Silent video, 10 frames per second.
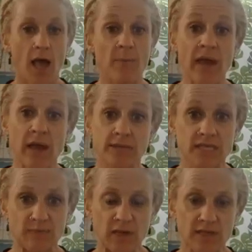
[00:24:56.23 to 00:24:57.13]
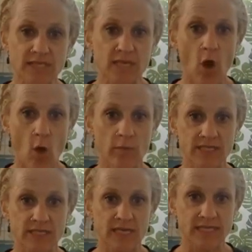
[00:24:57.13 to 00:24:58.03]
parents experiencing
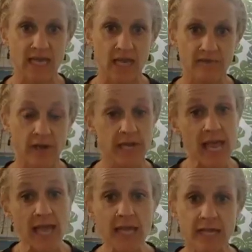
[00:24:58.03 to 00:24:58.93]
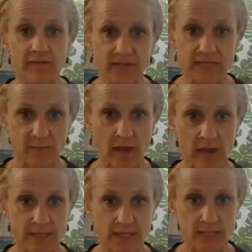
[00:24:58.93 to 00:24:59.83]
homelessness had very negative
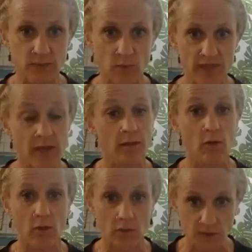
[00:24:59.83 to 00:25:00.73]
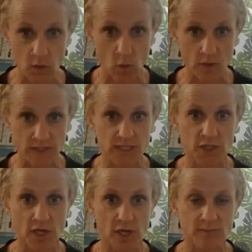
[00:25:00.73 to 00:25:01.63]
experiences with their local schools in
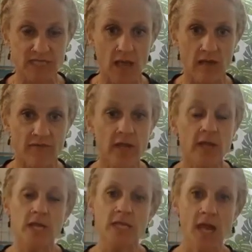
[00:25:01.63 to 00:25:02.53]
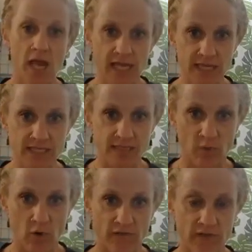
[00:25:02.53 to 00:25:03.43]
terms of not getting
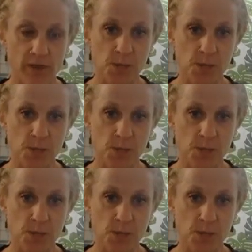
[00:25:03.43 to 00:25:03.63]
support for their